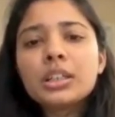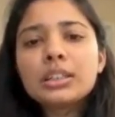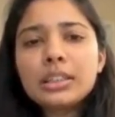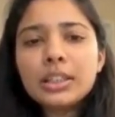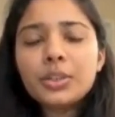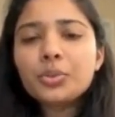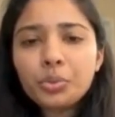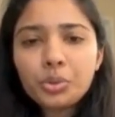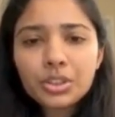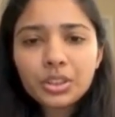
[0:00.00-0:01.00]
3 to
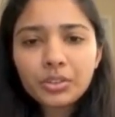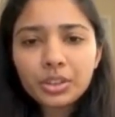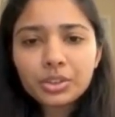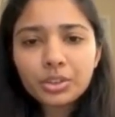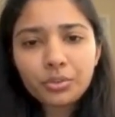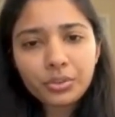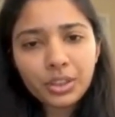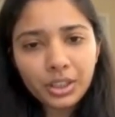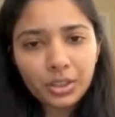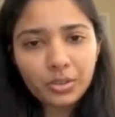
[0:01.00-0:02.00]
4 hours of
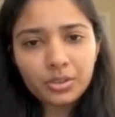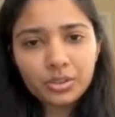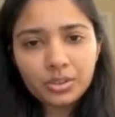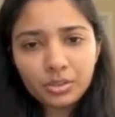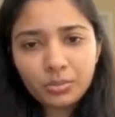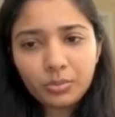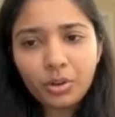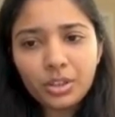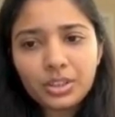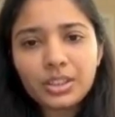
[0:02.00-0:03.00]
continuous
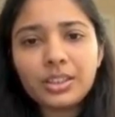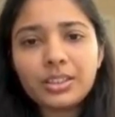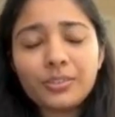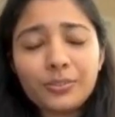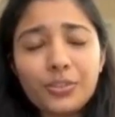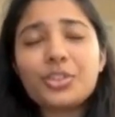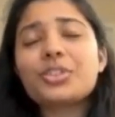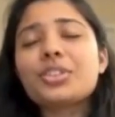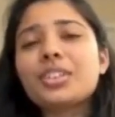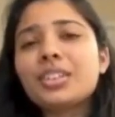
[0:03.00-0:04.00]
watching.
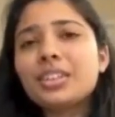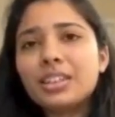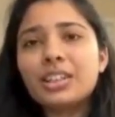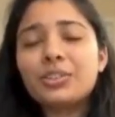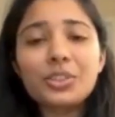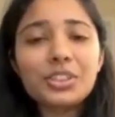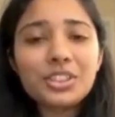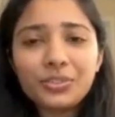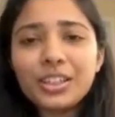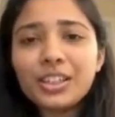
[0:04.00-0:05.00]
First it was
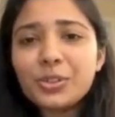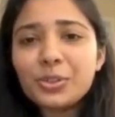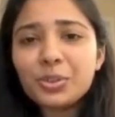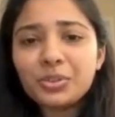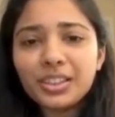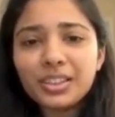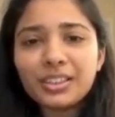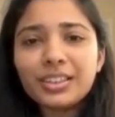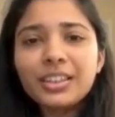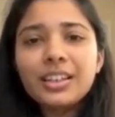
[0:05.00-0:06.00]
difficult to even
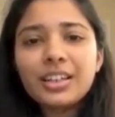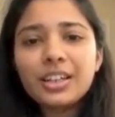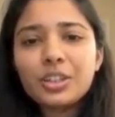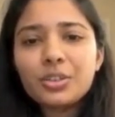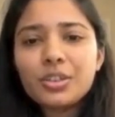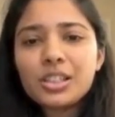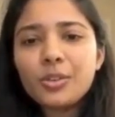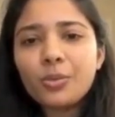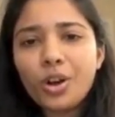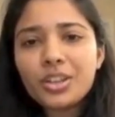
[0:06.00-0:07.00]
continuously
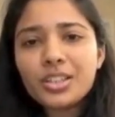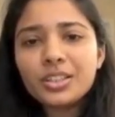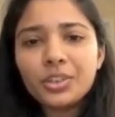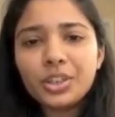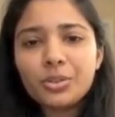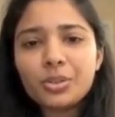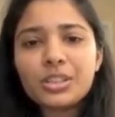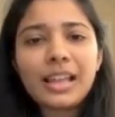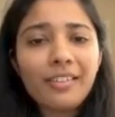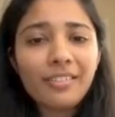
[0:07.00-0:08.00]
watch the videos,
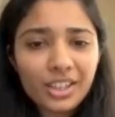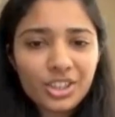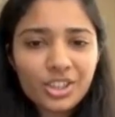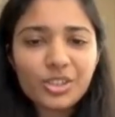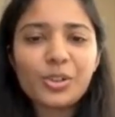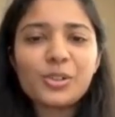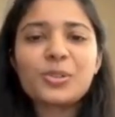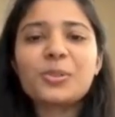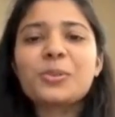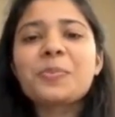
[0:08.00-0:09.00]
live lectures
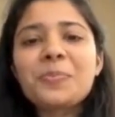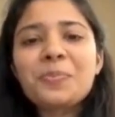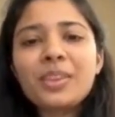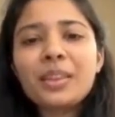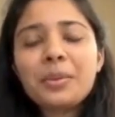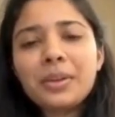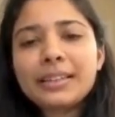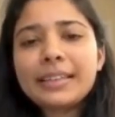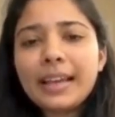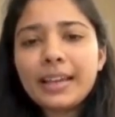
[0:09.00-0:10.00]
also, but
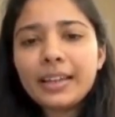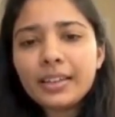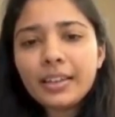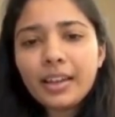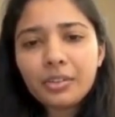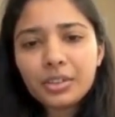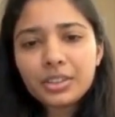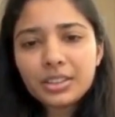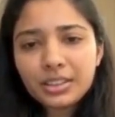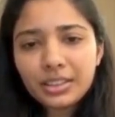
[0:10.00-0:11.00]
then I
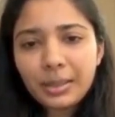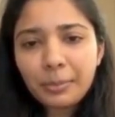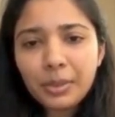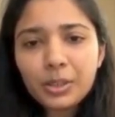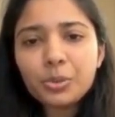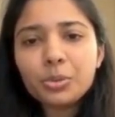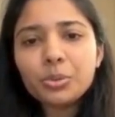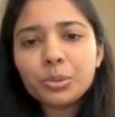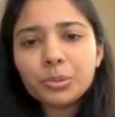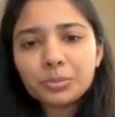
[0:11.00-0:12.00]
was able
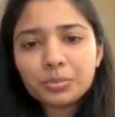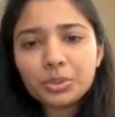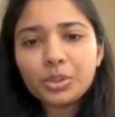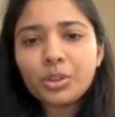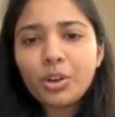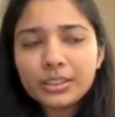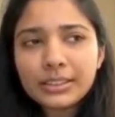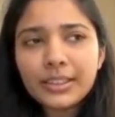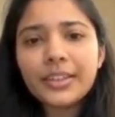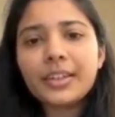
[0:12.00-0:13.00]
to
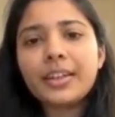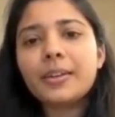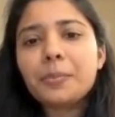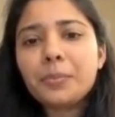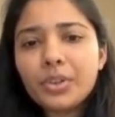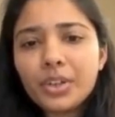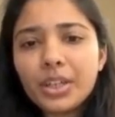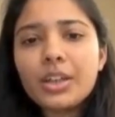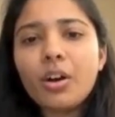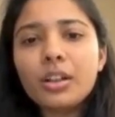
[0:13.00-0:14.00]
concentrate and
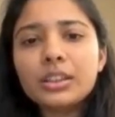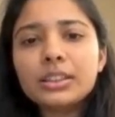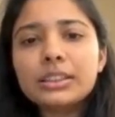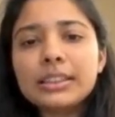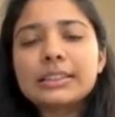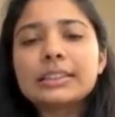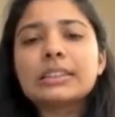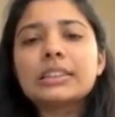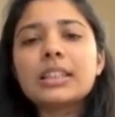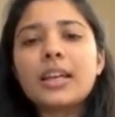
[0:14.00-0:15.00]
read all the
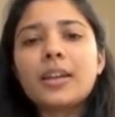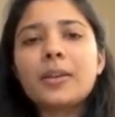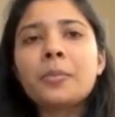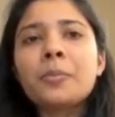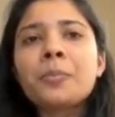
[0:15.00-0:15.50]
things. And